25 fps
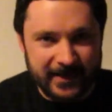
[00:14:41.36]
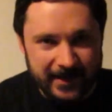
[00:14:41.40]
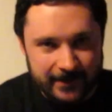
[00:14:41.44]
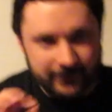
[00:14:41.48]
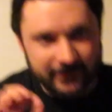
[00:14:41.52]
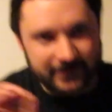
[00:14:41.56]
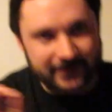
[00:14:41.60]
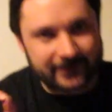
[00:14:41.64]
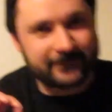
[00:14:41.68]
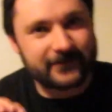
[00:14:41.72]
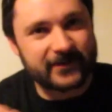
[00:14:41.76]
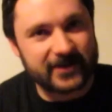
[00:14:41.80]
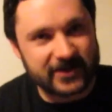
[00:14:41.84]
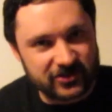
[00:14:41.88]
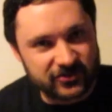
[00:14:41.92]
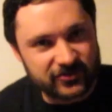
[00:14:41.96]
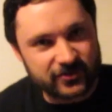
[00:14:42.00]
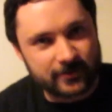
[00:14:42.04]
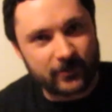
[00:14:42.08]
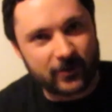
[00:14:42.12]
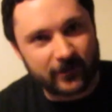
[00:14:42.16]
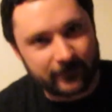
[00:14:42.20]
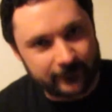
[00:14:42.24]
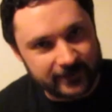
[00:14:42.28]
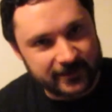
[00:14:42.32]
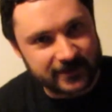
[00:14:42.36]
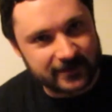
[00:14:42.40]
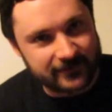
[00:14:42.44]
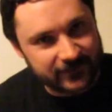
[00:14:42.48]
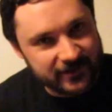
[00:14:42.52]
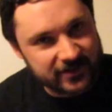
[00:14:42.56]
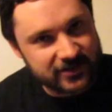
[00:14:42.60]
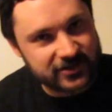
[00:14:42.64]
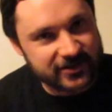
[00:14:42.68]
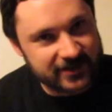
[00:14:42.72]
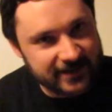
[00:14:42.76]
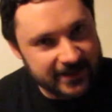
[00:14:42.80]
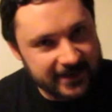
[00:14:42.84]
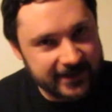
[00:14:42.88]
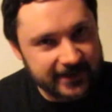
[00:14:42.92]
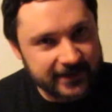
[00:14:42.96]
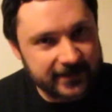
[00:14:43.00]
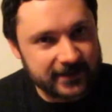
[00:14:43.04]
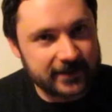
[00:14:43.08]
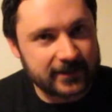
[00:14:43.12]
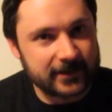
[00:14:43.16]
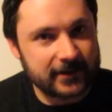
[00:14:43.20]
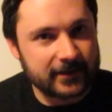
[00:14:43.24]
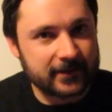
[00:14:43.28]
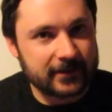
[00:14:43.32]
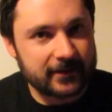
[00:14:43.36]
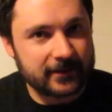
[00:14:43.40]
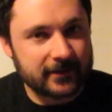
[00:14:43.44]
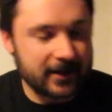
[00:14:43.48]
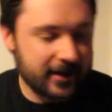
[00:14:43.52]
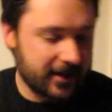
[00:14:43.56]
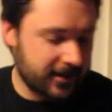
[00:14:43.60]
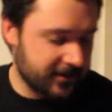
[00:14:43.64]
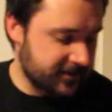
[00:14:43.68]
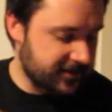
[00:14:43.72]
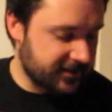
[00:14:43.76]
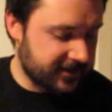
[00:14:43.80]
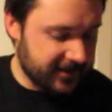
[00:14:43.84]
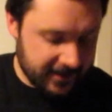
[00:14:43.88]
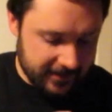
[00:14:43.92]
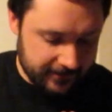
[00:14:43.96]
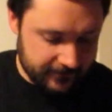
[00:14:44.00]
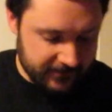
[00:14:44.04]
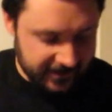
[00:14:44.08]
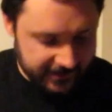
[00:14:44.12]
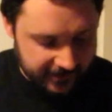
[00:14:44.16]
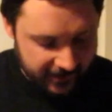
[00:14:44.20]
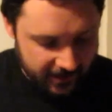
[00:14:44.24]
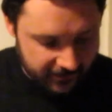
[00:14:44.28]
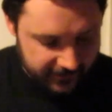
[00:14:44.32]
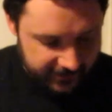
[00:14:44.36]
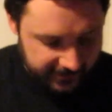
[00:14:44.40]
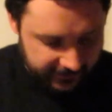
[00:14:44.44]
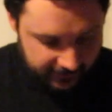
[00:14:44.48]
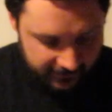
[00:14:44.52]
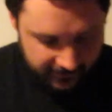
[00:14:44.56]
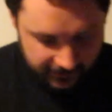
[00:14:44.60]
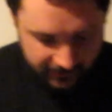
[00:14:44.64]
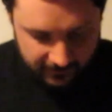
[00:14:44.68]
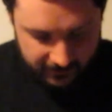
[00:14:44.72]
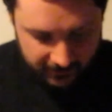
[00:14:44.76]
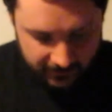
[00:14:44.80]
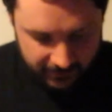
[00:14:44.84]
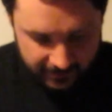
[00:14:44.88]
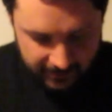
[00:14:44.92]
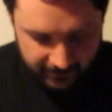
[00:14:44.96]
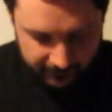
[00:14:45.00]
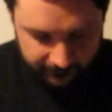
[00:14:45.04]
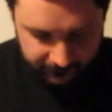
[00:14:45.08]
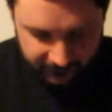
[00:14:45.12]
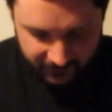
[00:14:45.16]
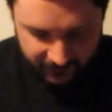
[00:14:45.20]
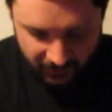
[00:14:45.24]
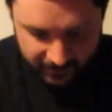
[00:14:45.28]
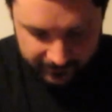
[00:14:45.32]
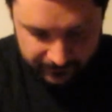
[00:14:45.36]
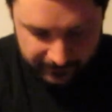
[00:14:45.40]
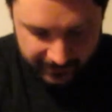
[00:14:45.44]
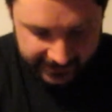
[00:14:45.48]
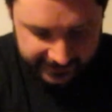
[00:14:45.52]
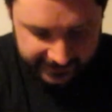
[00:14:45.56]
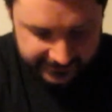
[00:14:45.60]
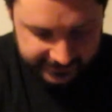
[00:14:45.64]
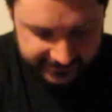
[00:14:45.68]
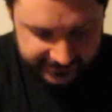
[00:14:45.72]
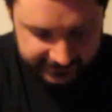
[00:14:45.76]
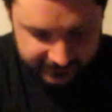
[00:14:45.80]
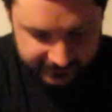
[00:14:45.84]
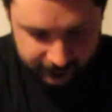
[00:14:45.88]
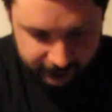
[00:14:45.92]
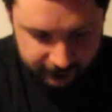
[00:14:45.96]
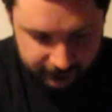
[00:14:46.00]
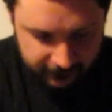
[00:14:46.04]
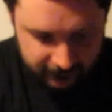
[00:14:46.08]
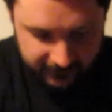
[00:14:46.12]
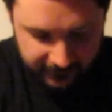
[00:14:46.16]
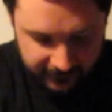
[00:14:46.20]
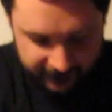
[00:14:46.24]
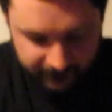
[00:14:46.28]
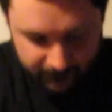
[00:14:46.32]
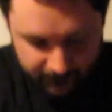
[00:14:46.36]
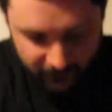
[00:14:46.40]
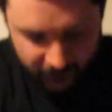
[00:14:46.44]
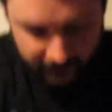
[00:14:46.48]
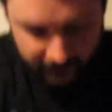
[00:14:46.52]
I'm now going to finish them off individually to keep me going. Yeah. I painted all of